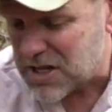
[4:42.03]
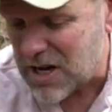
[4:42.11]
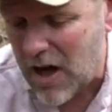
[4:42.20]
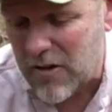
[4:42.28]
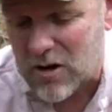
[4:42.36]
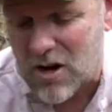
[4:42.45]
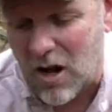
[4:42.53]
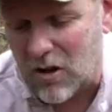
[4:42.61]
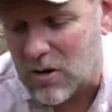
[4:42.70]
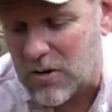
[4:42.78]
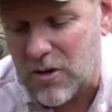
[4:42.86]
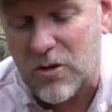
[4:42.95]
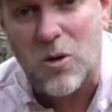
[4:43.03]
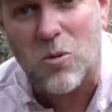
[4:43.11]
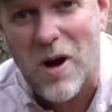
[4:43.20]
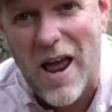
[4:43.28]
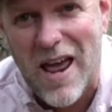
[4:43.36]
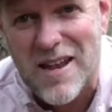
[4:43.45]
another color, the
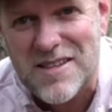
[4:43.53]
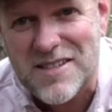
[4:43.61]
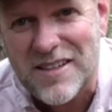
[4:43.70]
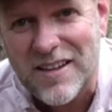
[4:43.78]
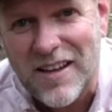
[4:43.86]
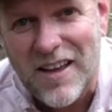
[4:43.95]
reds